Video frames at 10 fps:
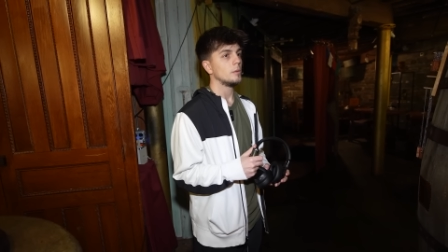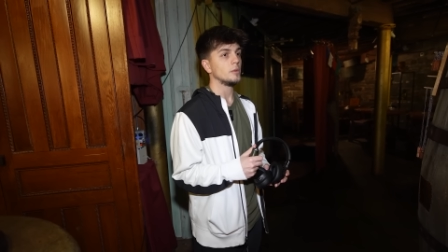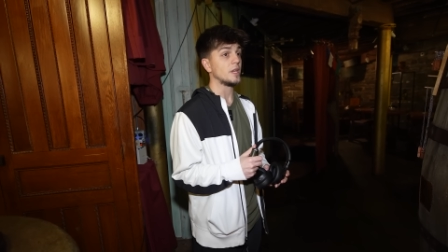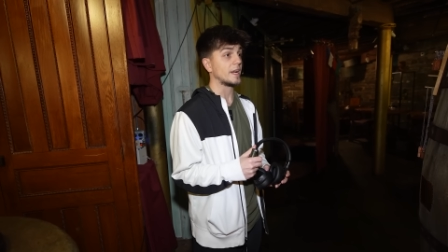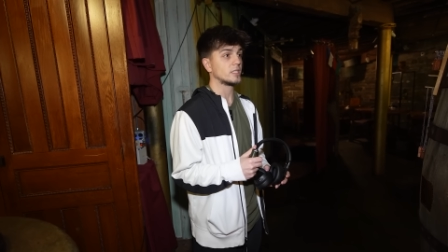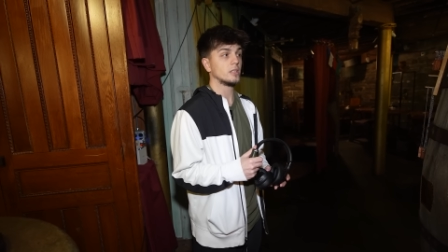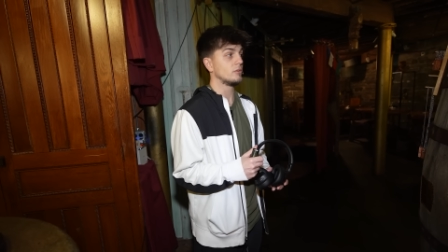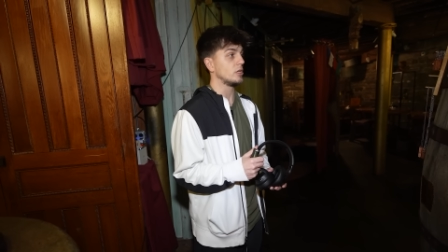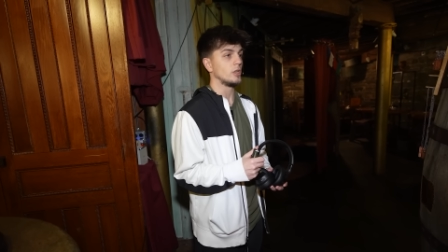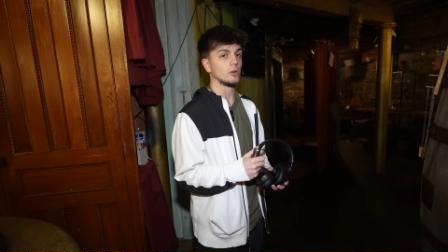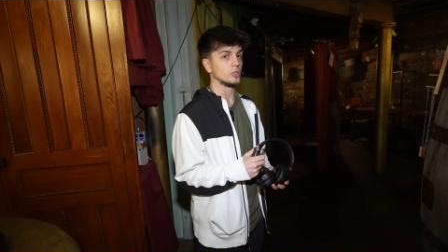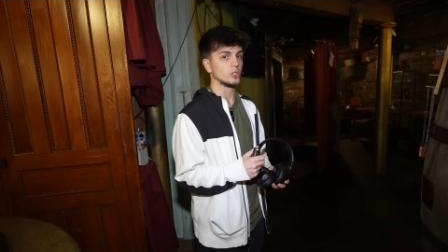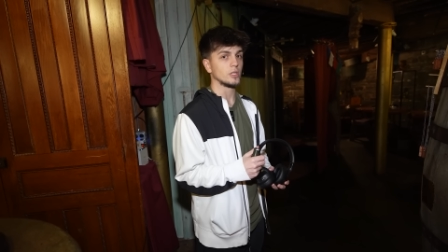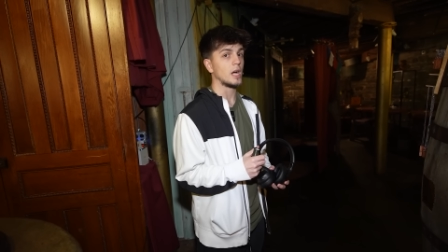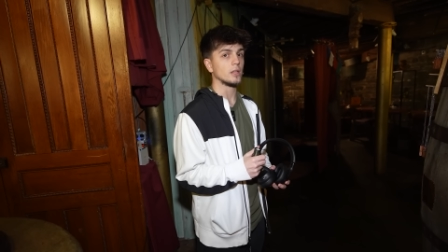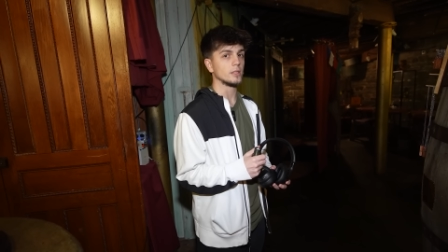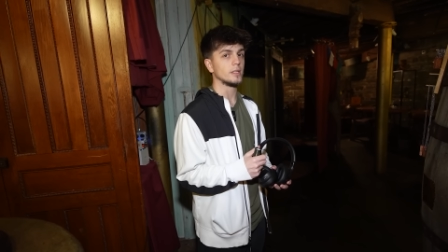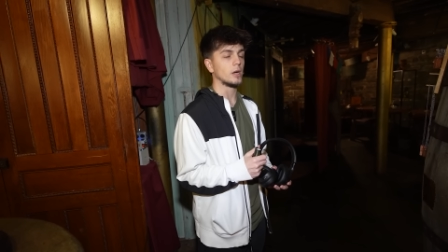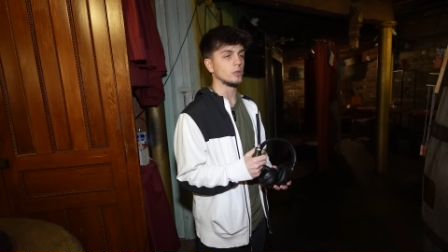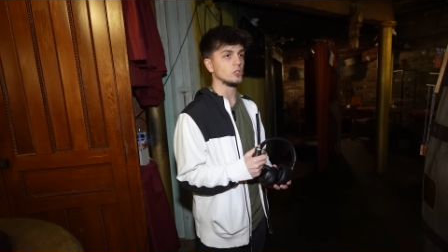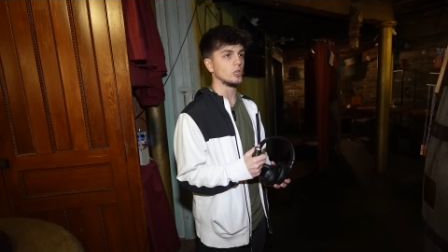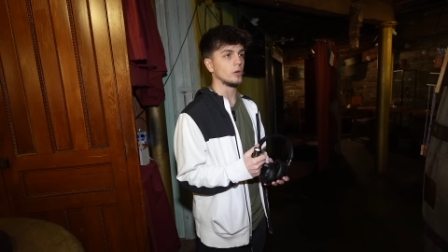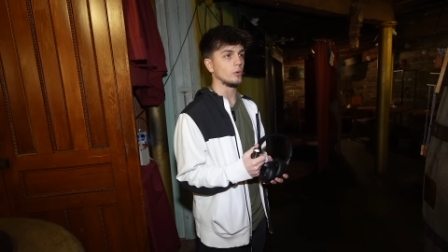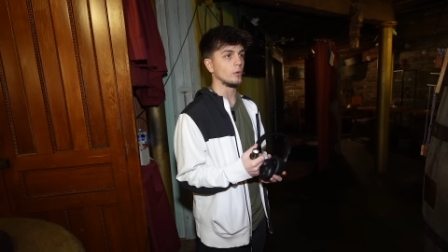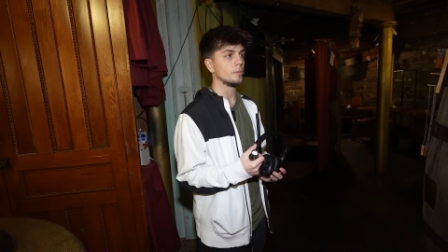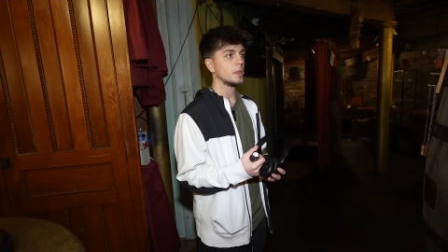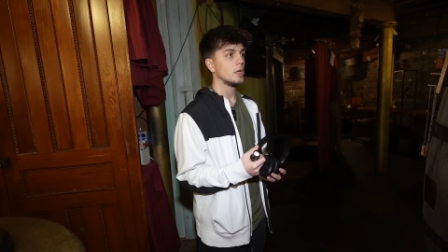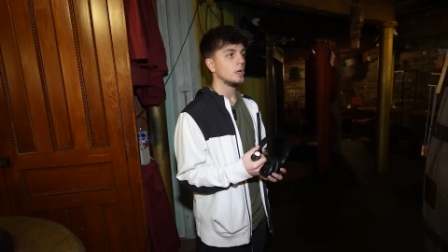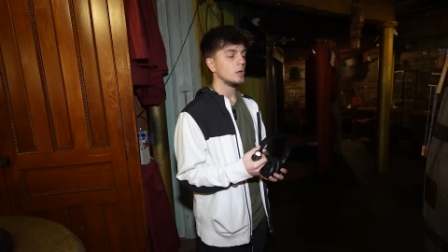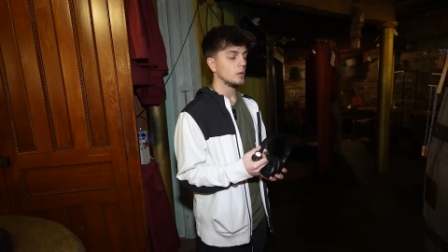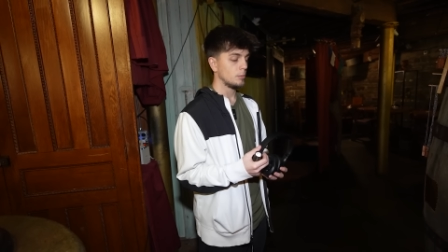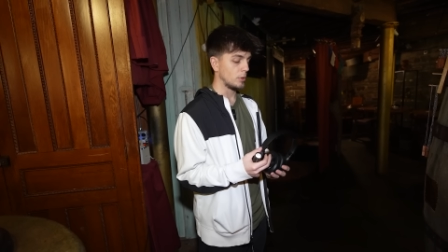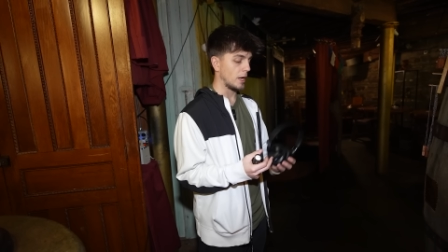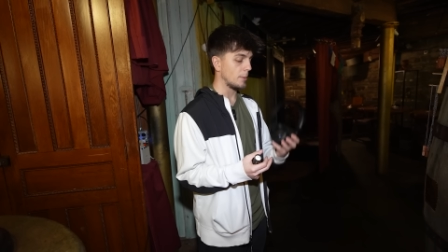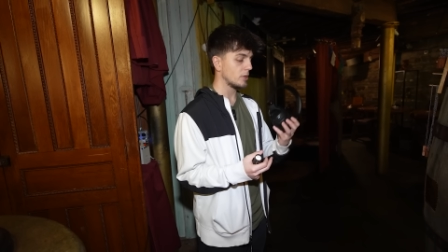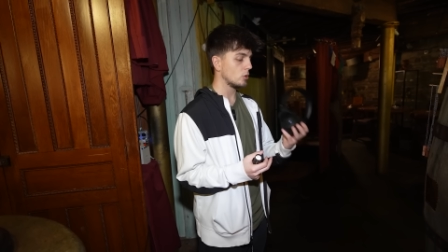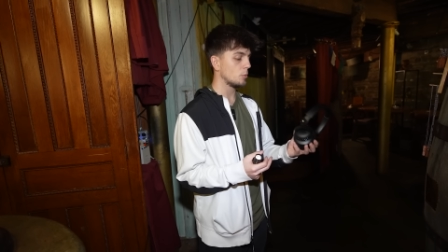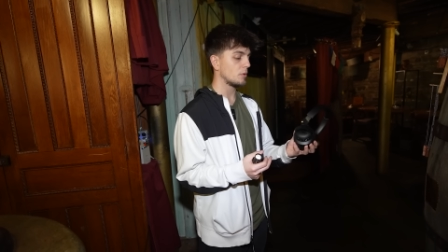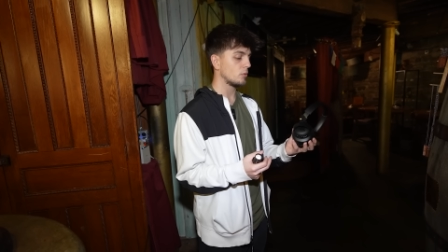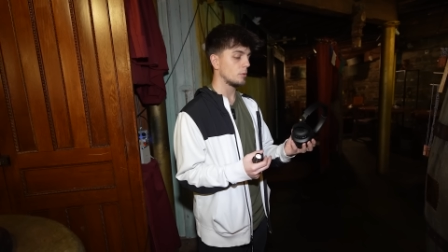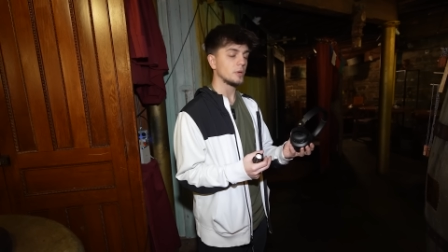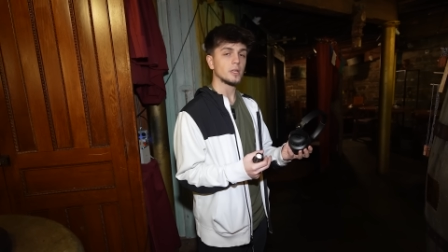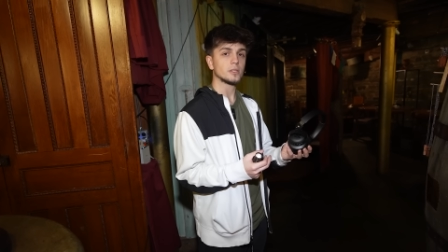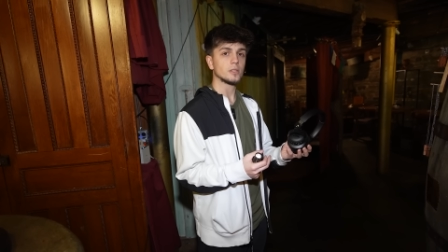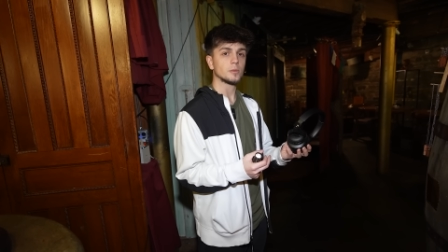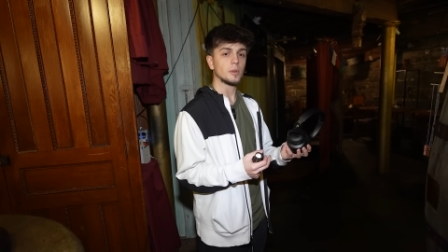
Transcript: the activity here is just not let down in general. But I'm gonna go perform an Estes